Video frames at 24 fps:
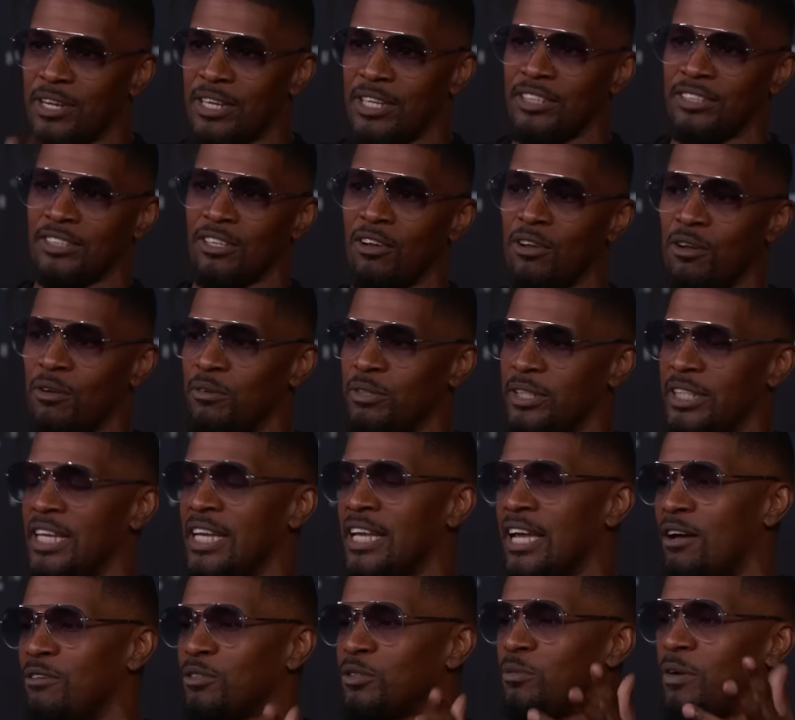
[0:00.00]
It's the whole
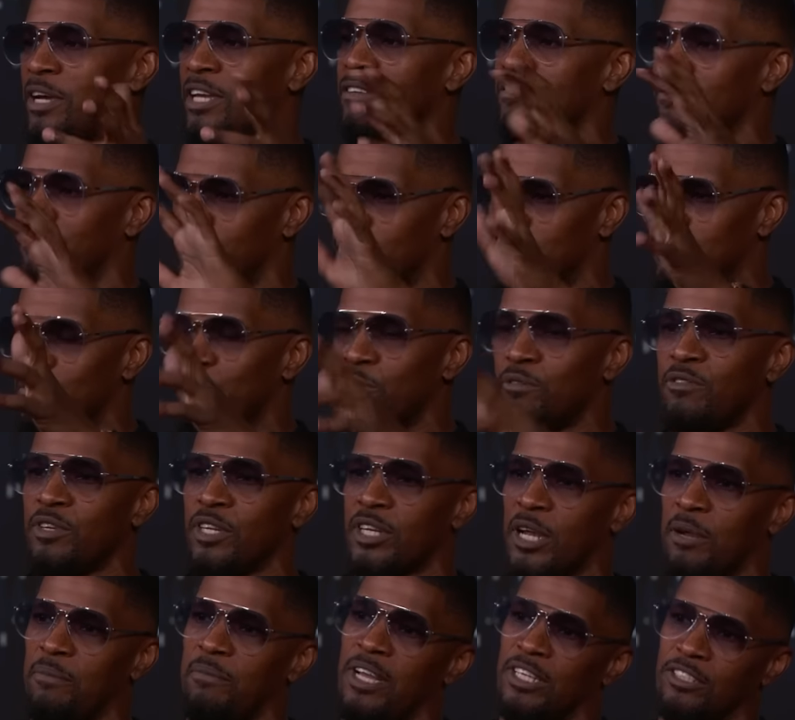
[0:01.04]
thing. I was waiting for the movie to
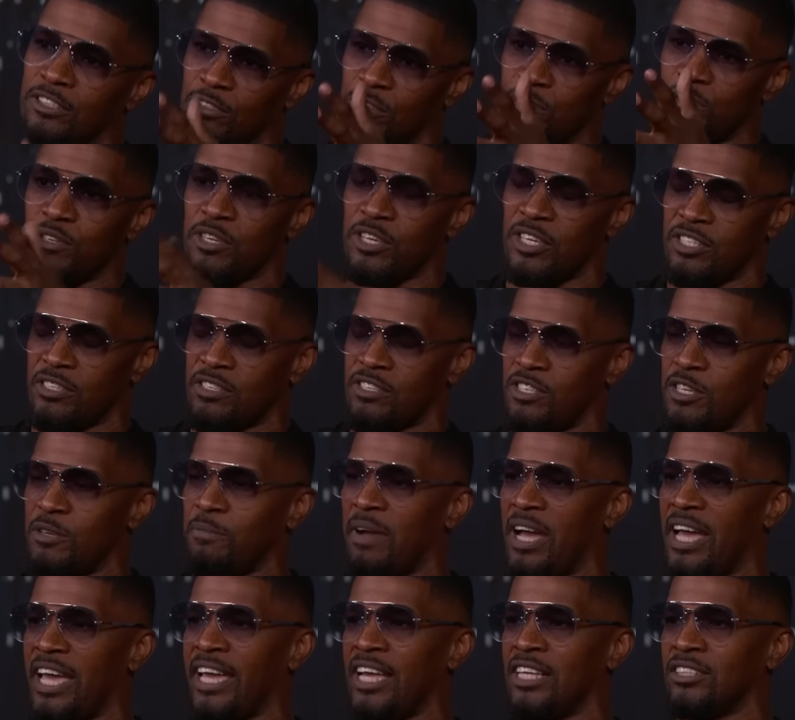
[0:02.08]
come out so you could see
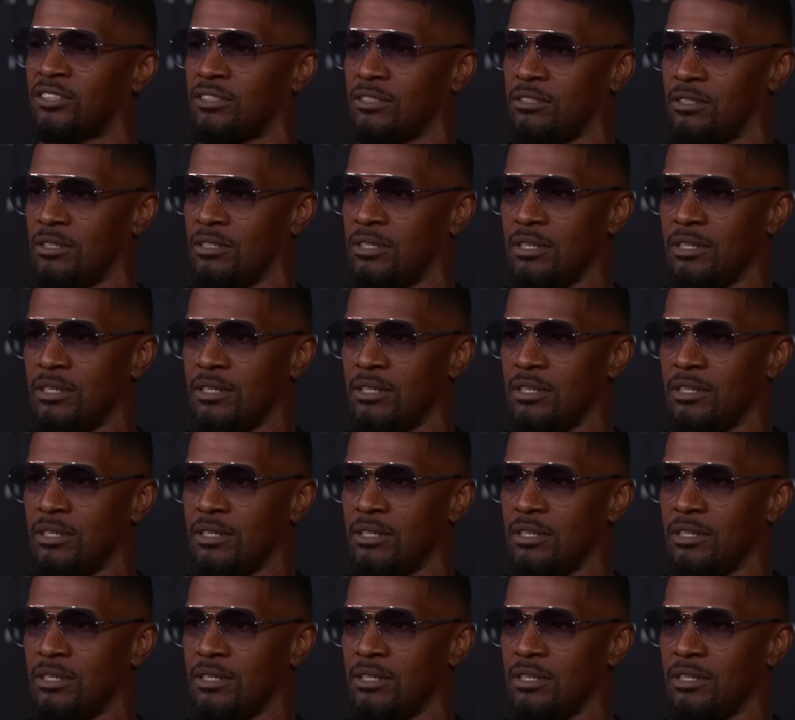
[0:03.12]
my answer.